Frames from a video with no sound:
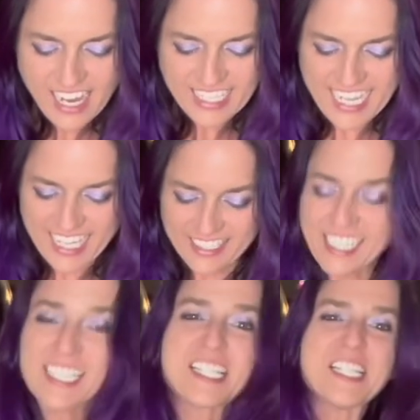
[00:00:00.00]
Yeah,
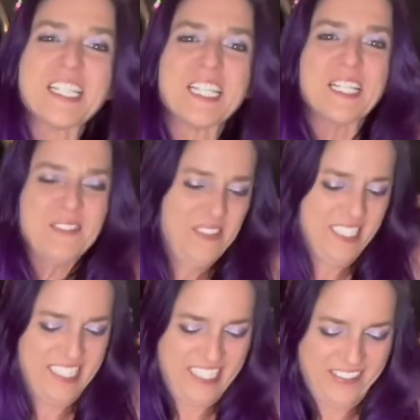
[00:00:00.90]
they're super.
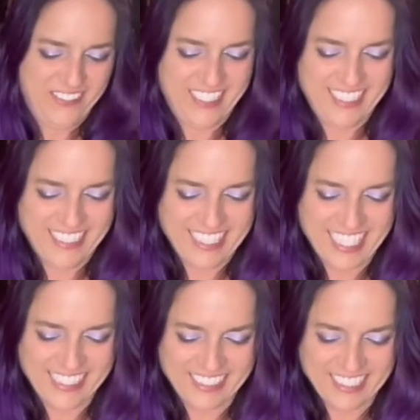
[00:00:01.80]
They
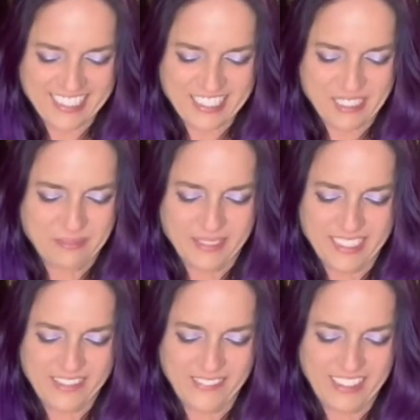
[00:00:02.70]
look super
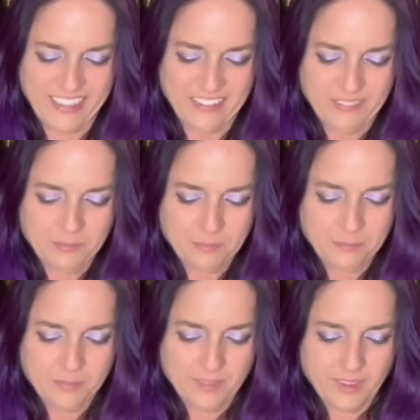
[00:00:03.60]
yummy.
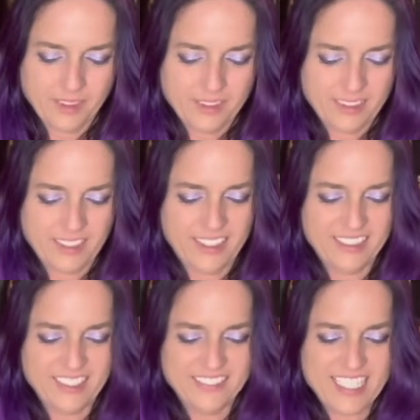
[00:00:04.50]
Oh,
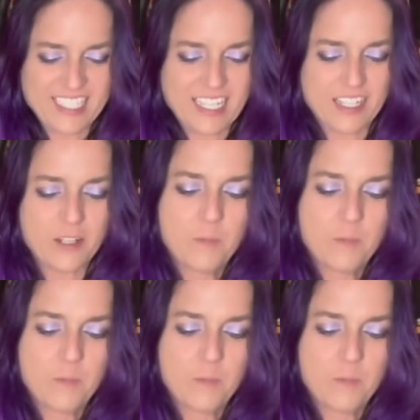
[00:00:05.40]
I'm excited.